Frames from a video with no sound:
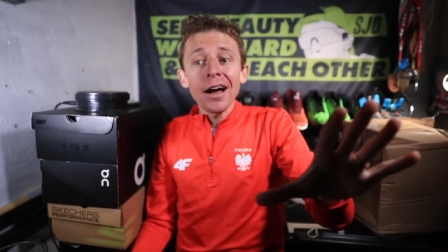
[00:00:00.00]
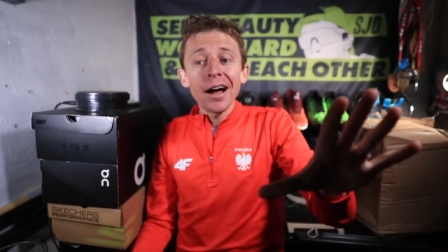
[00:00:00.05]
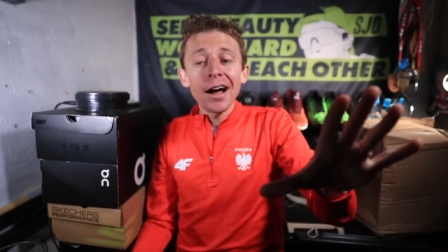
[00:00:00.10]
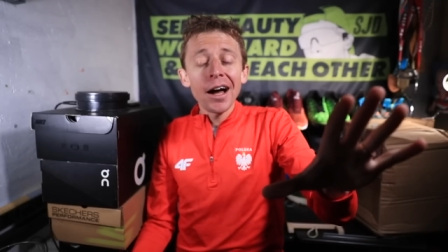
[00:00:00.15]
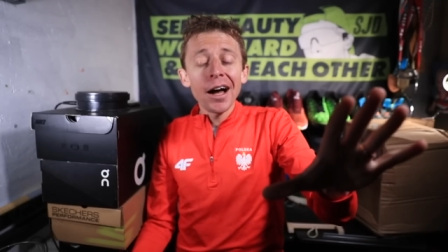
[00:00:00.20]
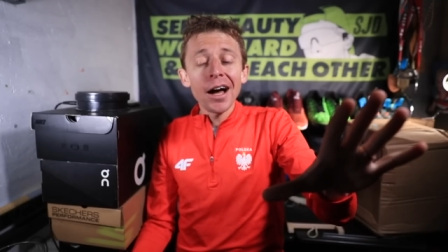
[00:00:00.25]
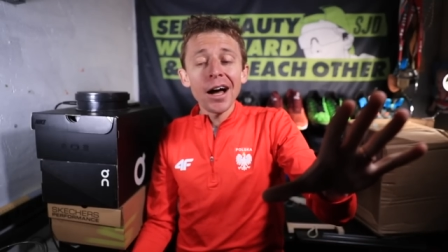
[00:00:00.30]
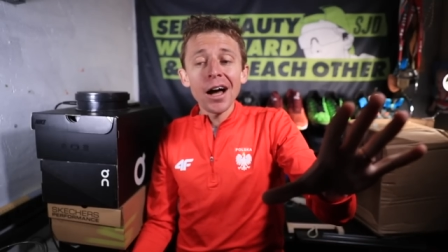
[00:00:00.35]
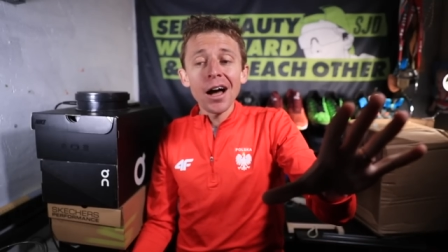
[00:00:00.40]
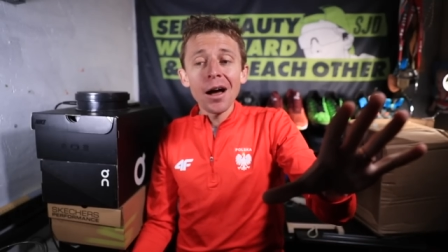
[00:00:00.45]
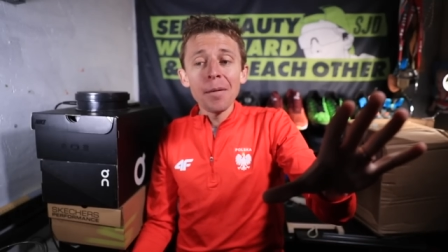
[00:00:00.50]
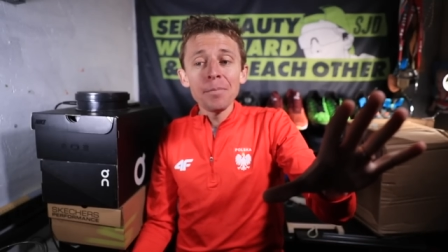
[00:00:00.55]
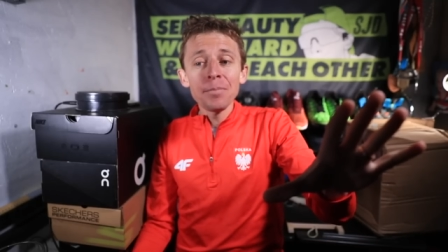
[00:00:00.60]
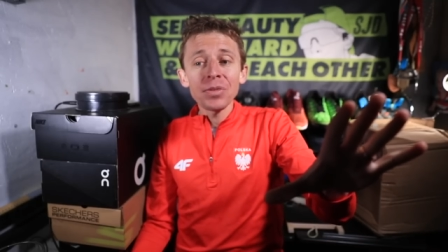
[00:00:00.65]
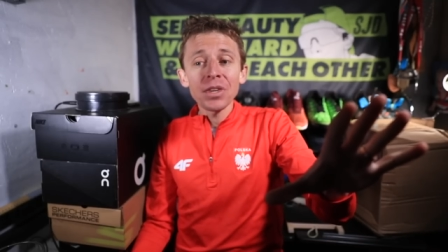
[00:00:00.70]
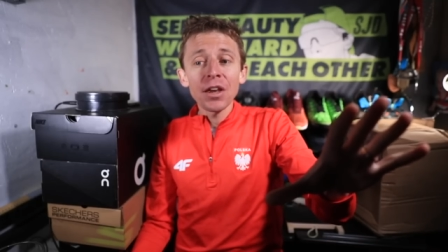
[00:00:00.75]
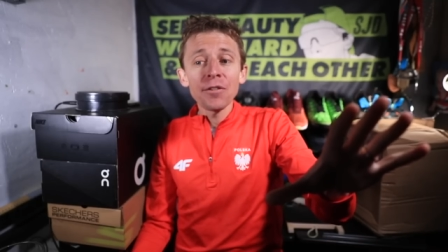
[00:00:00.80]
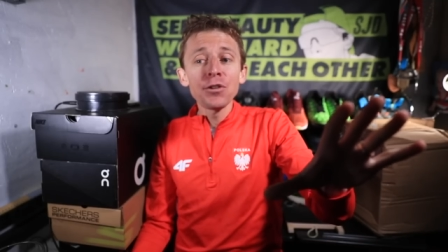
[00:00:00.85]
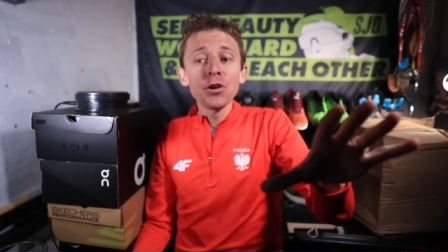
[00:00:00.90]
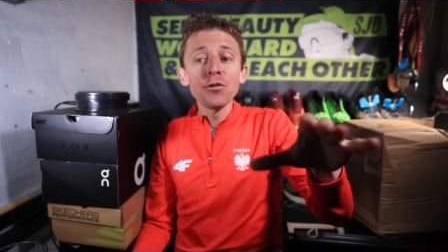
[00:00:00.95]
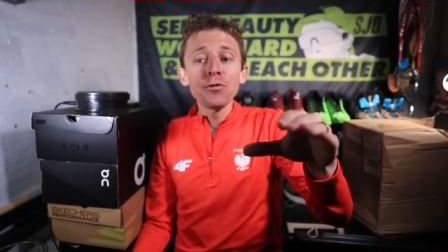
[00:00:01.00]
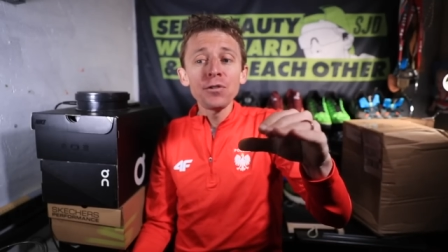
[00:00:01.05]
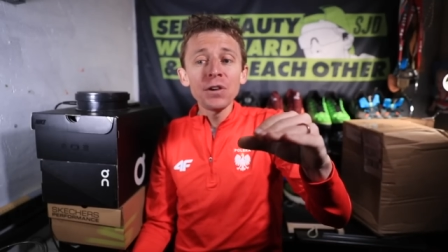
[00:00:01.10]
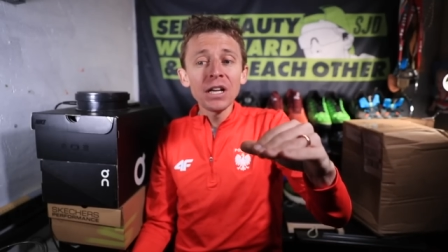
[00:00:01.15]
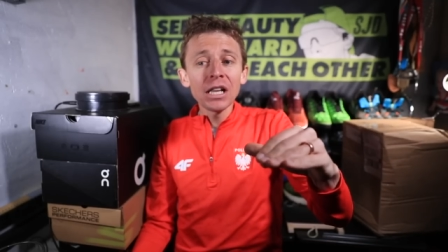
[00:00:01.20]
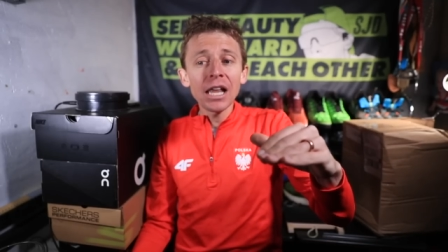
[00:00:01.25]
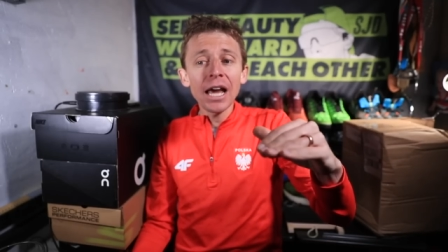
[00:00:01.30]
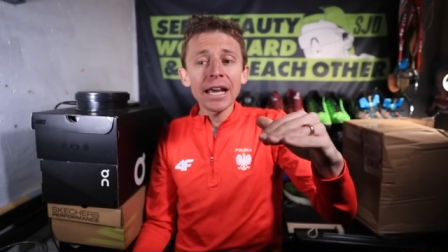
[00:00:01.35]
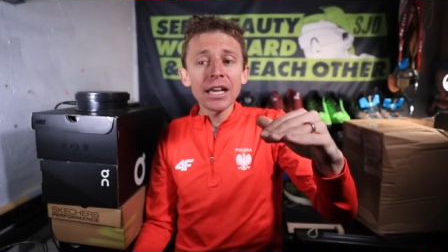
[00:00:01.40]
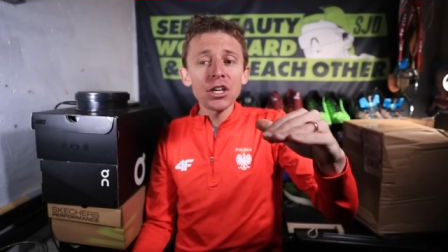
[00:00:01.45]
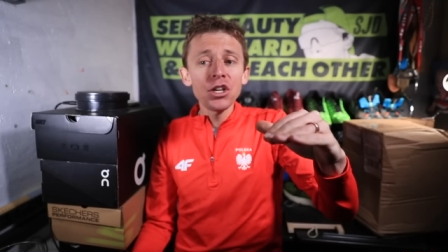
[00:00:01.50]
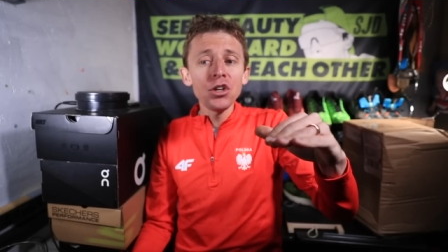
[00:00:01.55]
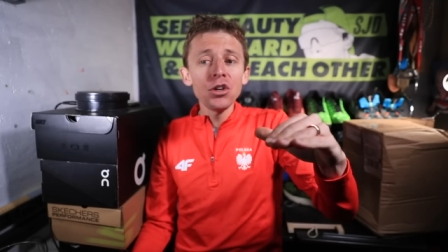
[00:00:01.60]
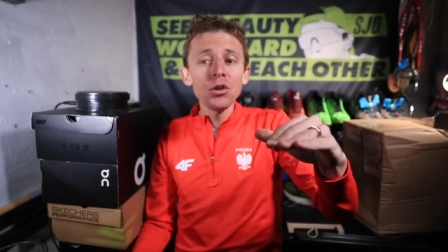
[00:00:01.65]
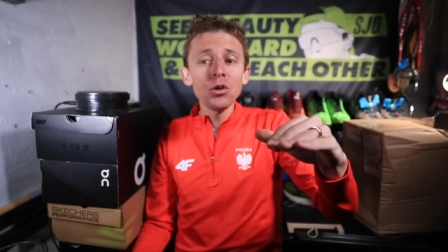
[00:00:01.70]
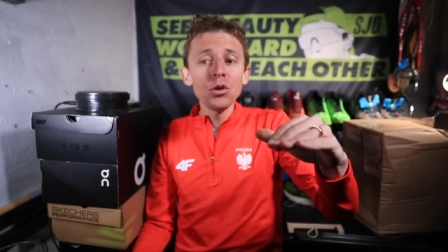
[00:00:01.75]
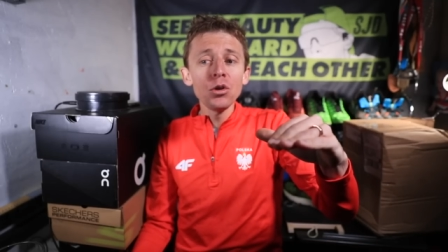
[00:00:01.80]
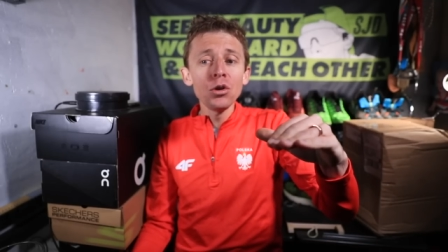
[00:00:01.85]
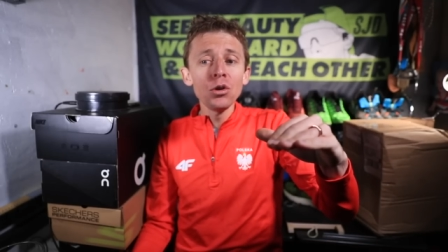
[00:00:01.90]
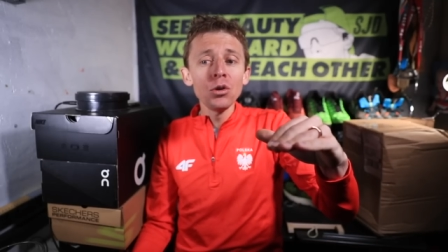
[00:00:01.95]
Um, if you feel like
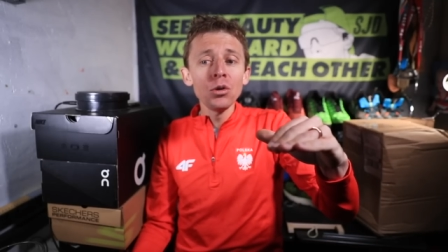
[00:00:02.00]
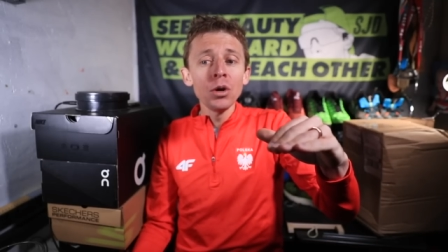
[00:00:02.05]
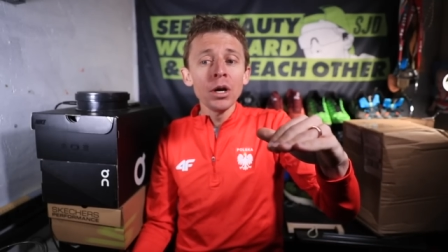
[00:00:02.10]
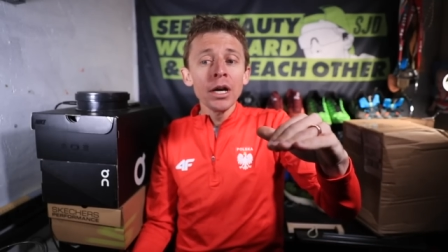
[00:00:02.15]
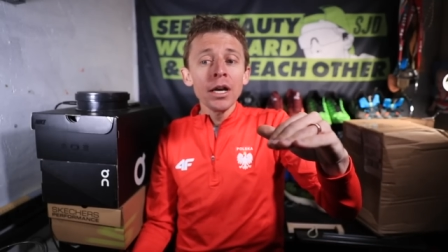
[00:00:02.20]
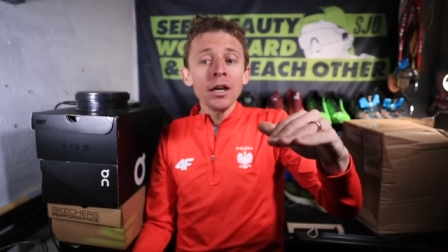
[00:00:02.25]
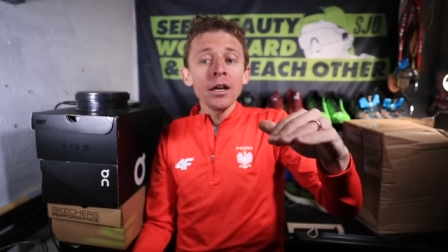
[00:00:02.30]
you